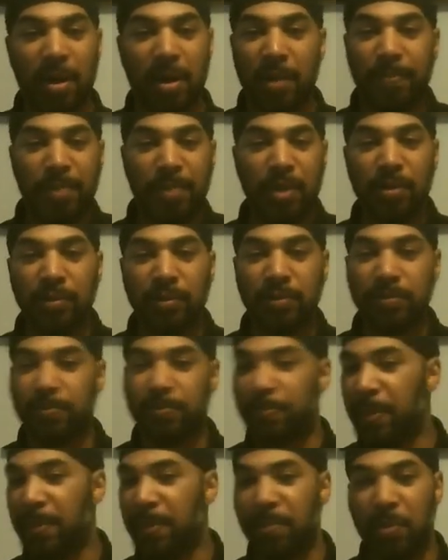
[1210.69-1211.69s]
abuse
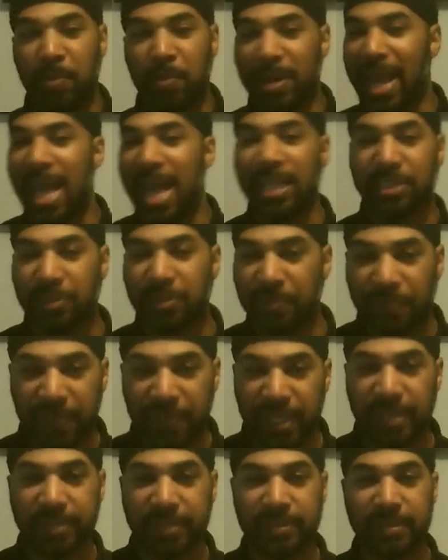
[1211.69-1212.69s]
people without your
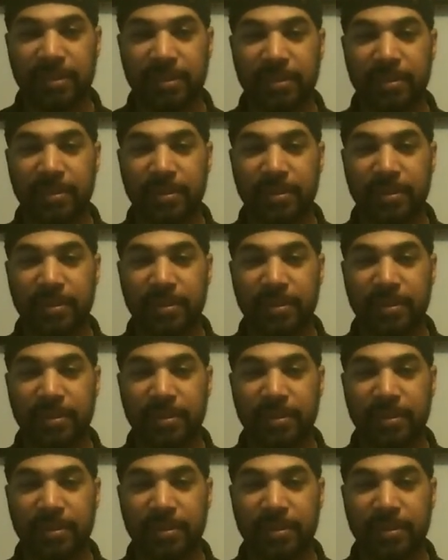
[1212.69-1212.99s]
fist.